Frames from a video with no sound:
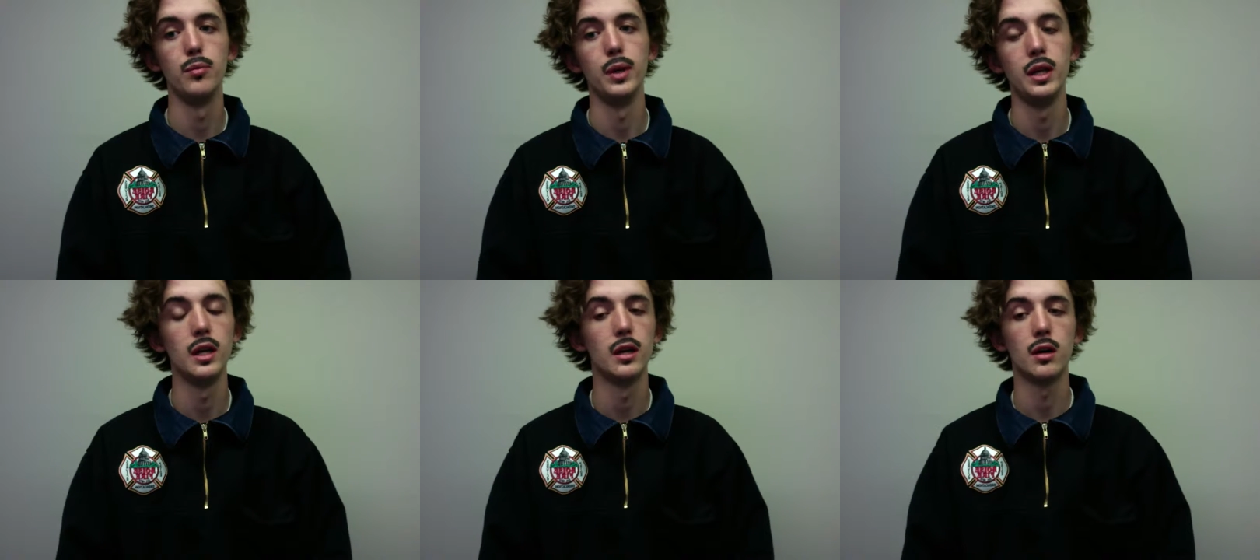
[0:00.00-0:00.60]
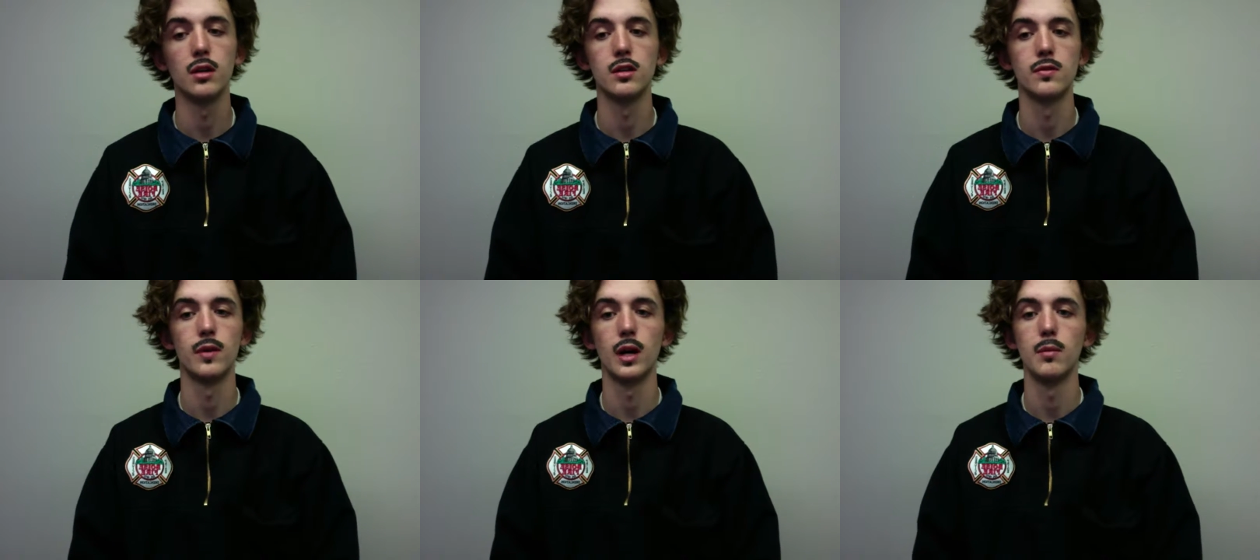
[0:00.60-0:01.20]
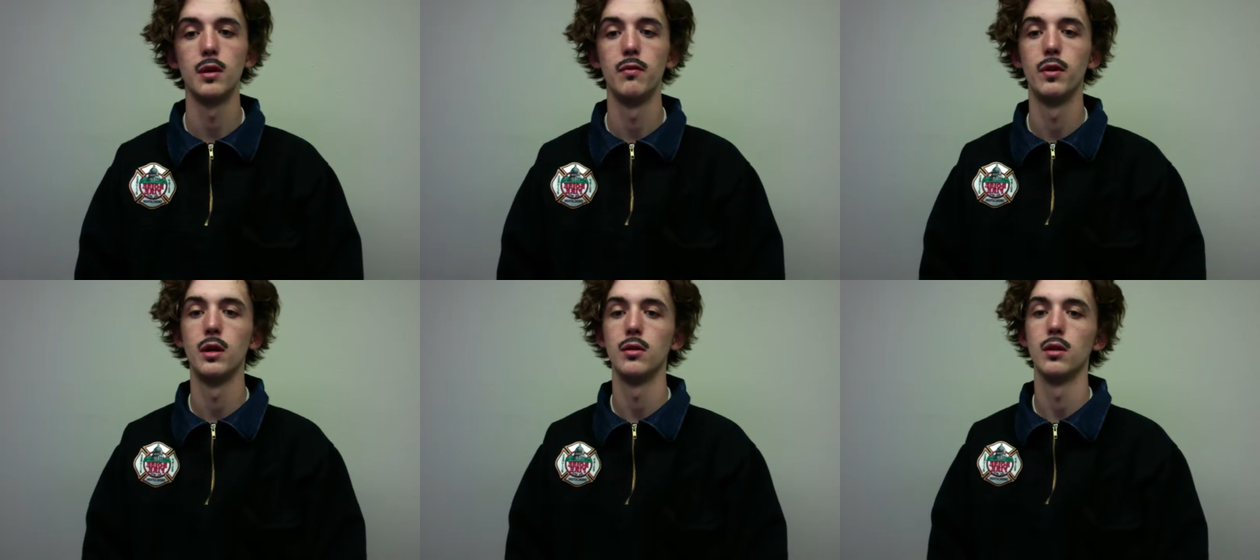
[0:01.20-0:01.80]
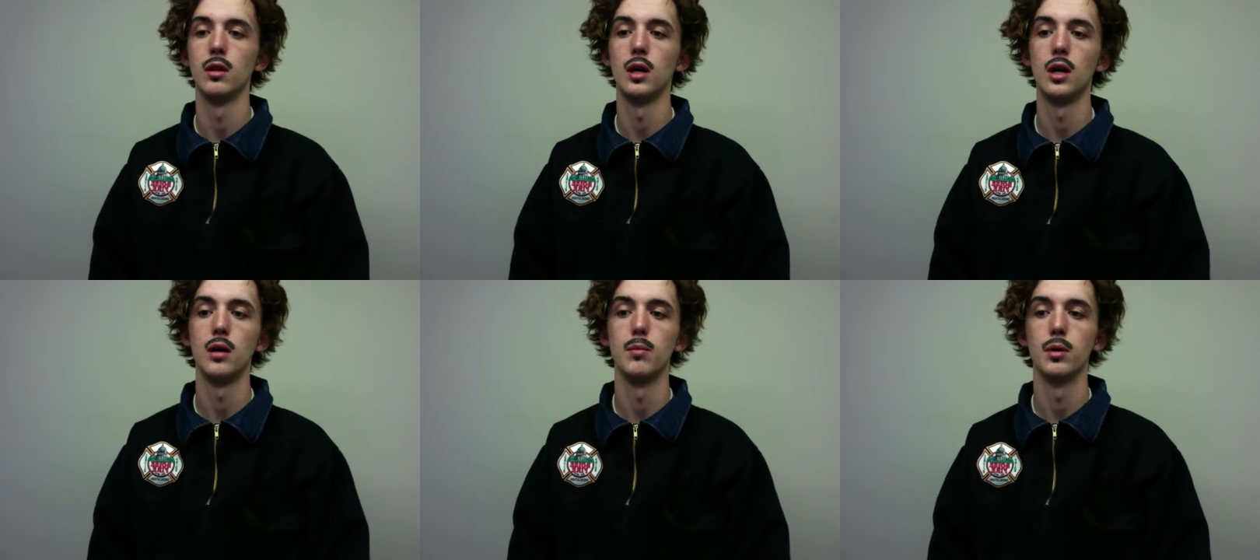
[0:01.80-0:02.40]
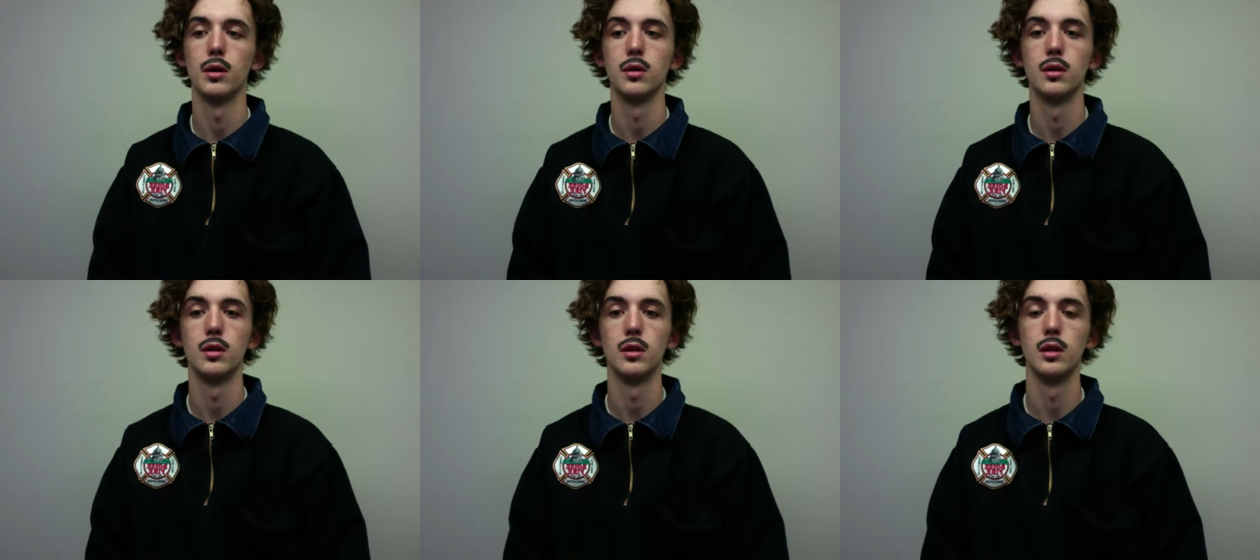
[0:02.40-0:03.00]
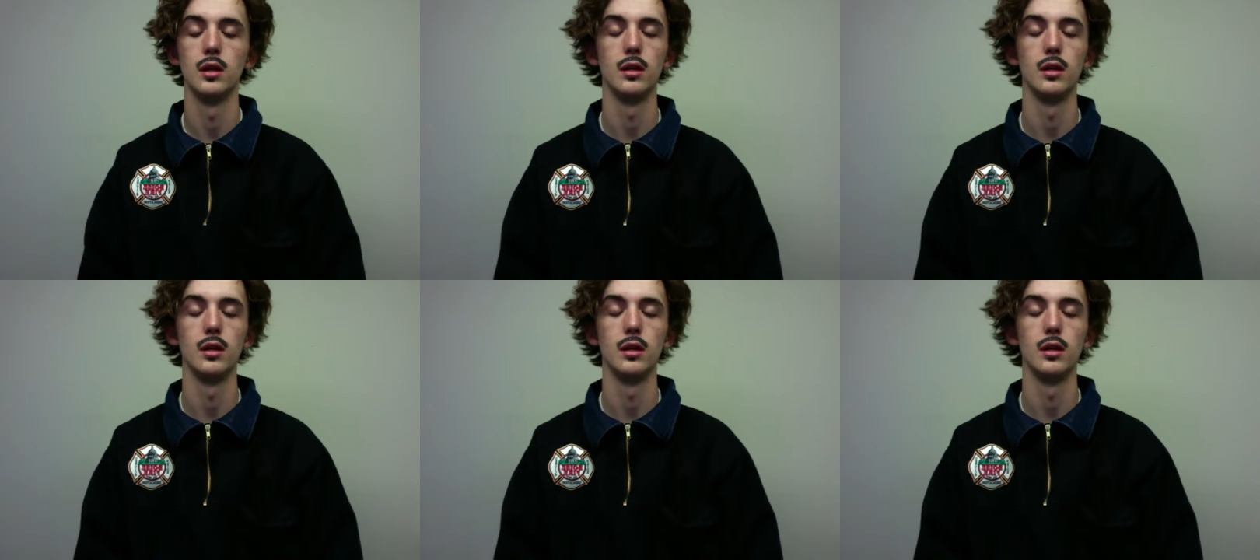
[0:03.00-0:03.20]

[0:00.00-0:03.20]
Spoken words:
BD and all firemen followed the law and burned the